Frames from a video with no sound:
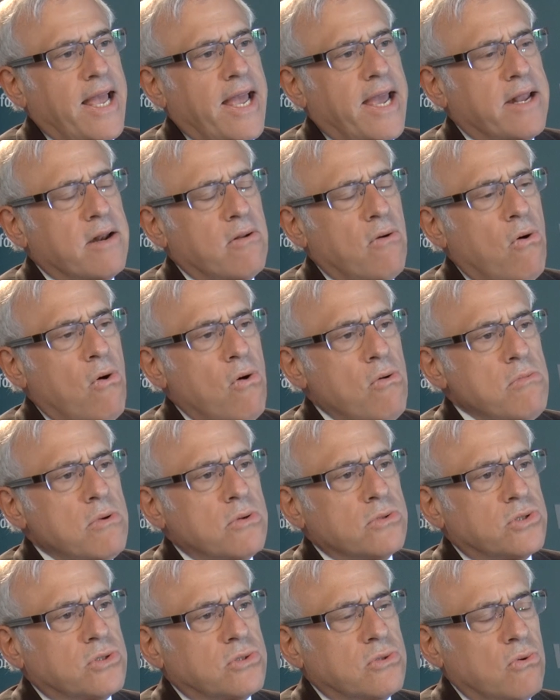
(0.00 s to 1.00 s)
And
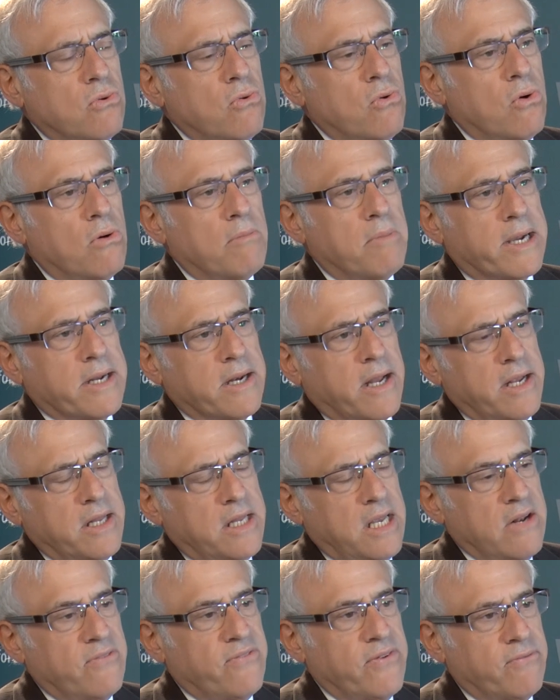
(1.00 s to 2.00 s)
almost all, by
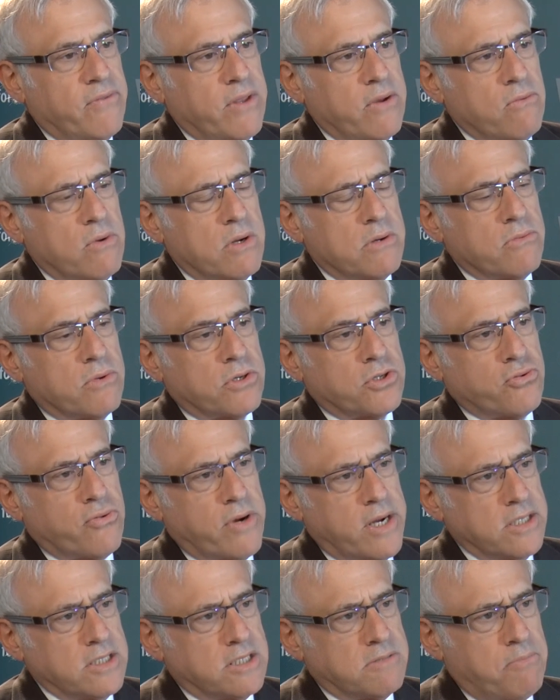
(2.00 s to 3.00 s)
1951, were
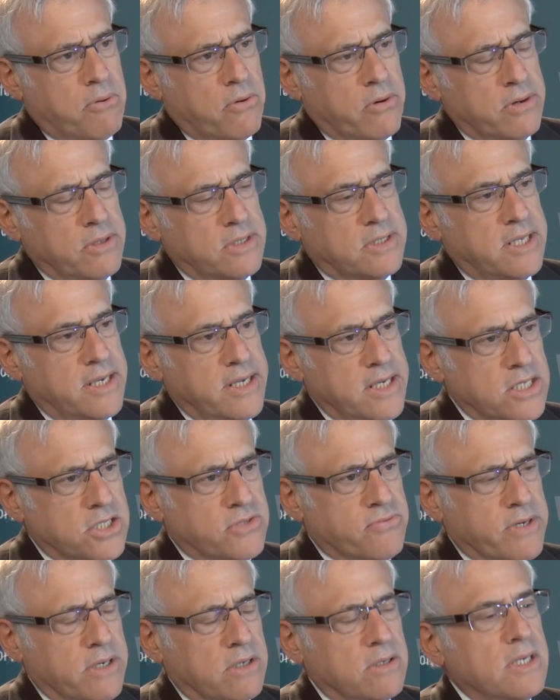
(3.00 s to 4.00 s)
transported to
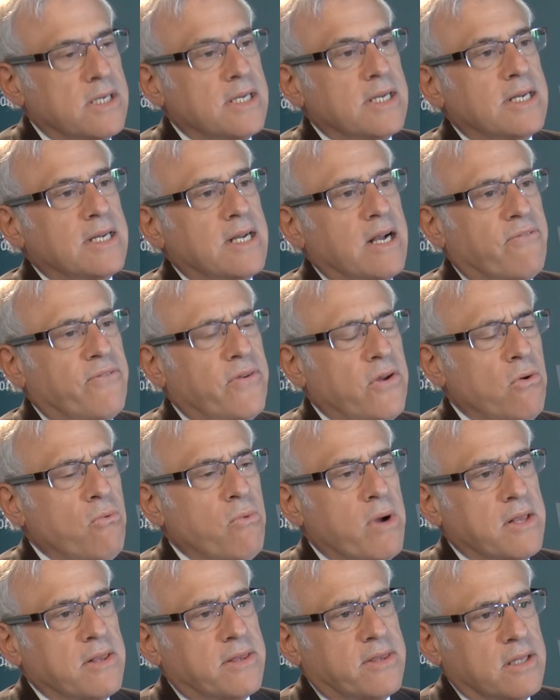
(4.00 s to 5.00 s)
Israel. A few
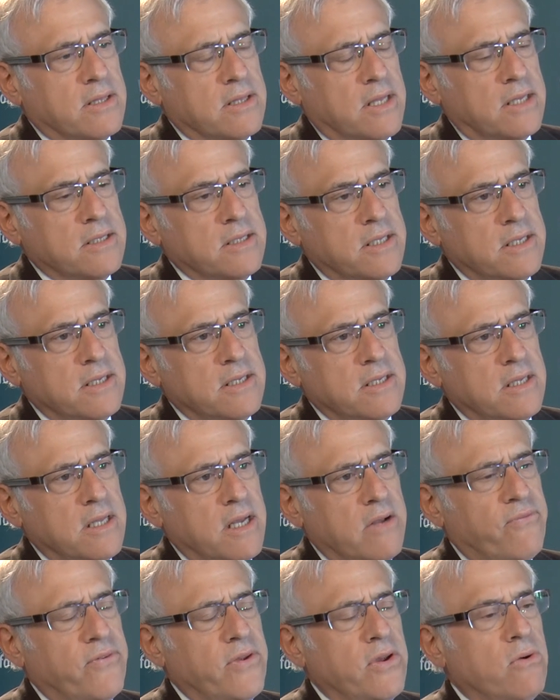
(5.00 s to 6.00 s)
went to London,
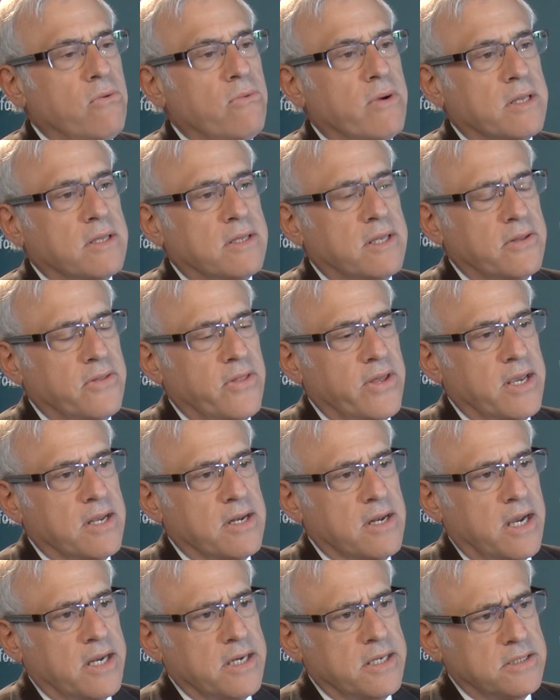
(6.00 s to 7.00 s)
a few went to the
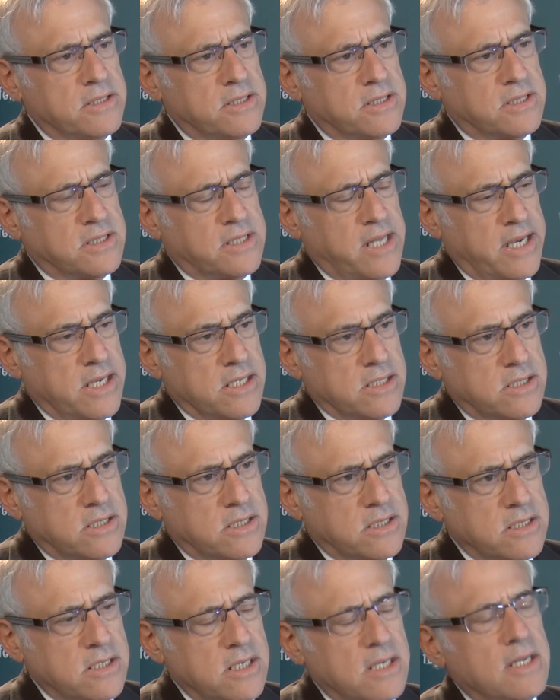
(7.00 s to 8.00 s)
United
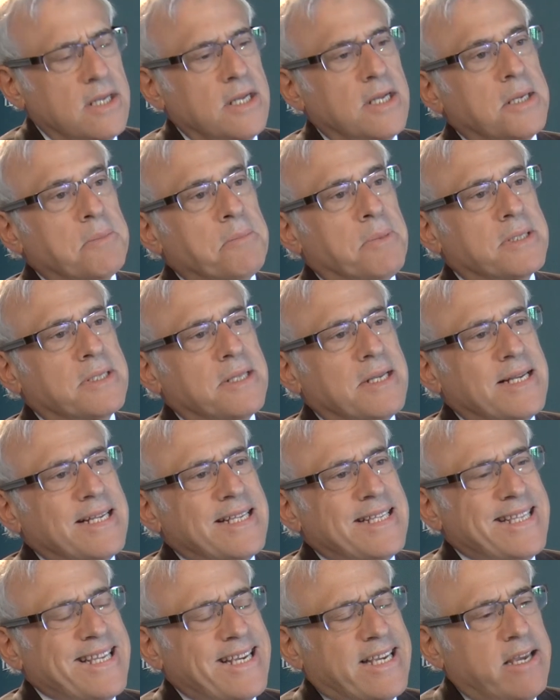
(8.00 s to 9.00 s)
States. But
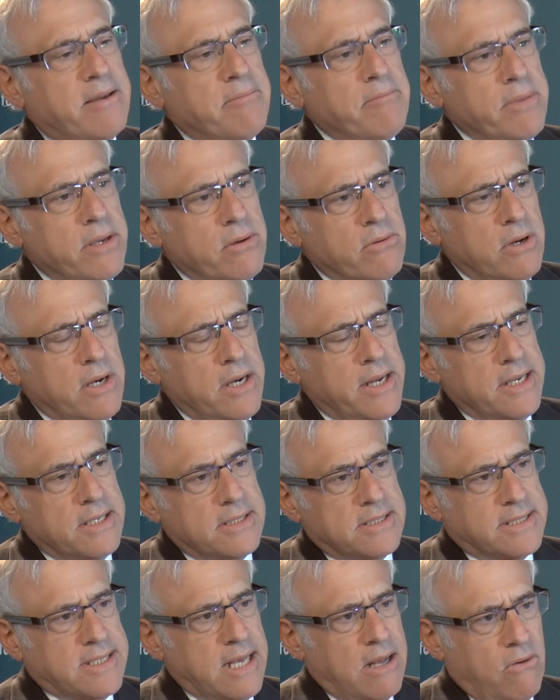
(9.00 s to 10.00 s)
the community
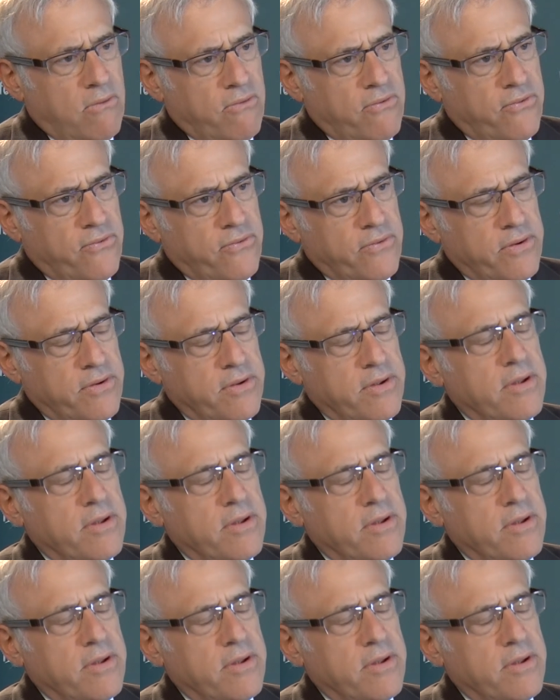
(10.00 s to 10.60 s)
itself,